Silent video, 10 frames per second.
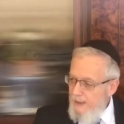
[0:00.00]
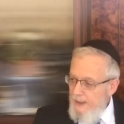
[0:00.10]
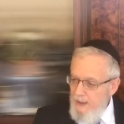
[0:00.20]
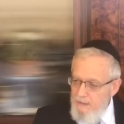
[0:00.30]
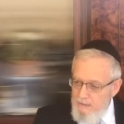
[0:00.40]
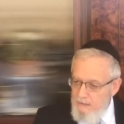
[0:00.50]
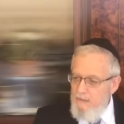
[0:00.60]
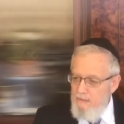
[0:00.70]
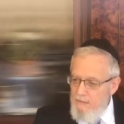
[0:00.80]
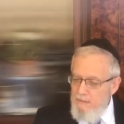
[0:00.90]
and
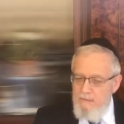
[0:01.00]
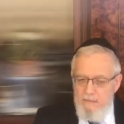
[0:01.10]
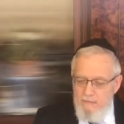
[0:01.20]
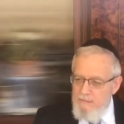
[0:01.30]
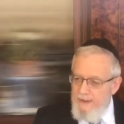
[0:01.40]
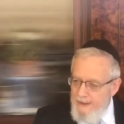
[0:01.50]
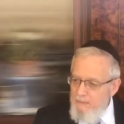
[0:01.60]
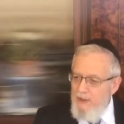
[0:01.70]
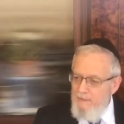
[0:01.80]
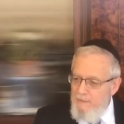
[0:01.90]

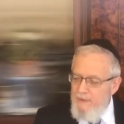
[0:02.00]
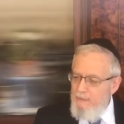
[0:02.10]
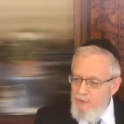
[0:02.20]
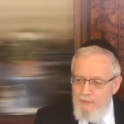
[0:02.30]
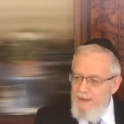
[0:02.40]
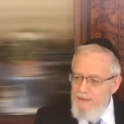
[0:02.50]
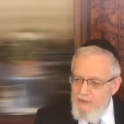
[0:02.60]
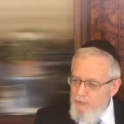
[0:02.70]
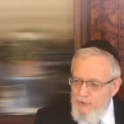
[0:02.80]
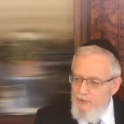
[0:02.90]
making money for people,
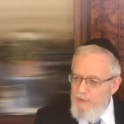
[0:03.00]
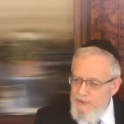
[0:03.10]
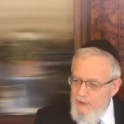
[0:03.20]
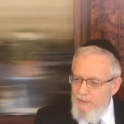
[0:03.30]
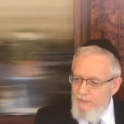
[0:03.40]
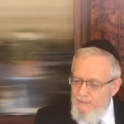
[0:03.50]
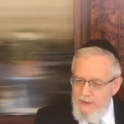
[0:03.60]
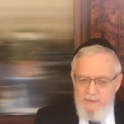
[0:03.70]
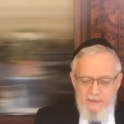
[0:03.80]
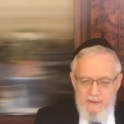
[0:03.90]
tremendous returns on their
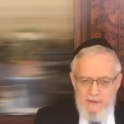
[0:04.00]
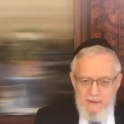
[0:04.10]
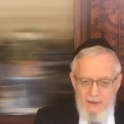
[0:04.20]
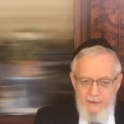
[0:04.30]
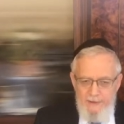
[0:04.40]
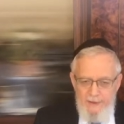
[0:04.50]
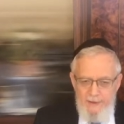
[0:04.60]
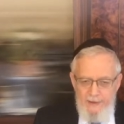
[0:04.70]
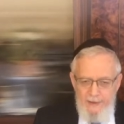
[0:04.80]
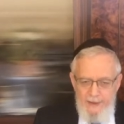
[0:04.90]
investments.
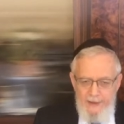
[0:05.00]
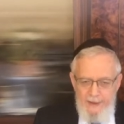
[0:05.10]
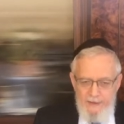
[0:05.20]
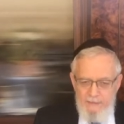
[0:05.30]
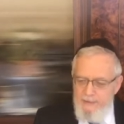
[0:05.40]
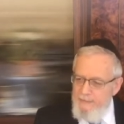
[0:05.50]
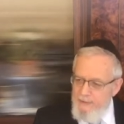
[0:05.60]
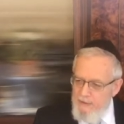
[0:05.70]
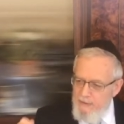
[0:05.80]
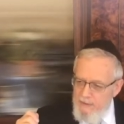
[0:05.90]
And
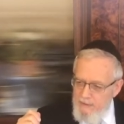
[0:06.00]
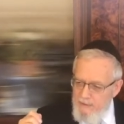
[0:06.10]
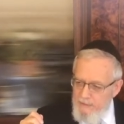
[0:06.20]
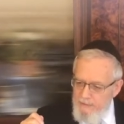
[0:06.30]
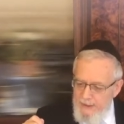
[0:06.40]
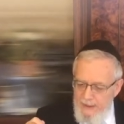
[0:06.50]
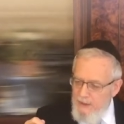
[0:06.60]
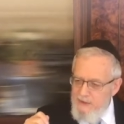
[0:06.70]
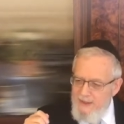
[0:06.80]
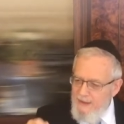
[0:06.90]
people, and
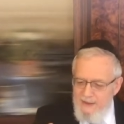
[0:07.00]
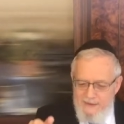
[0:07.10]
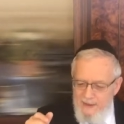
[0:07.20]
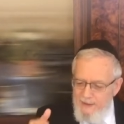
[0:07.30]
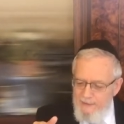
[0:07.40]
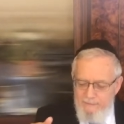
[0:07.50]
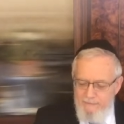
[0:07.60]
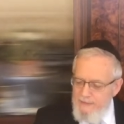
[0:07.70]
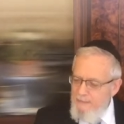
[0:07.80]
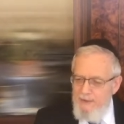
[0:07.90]
he doesn't take less than a
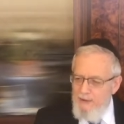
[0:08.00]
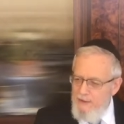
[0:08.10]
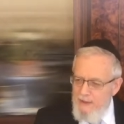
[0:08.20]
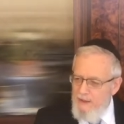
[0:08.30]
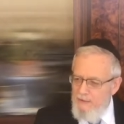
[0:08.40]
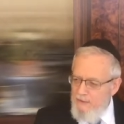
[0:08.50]
$10 million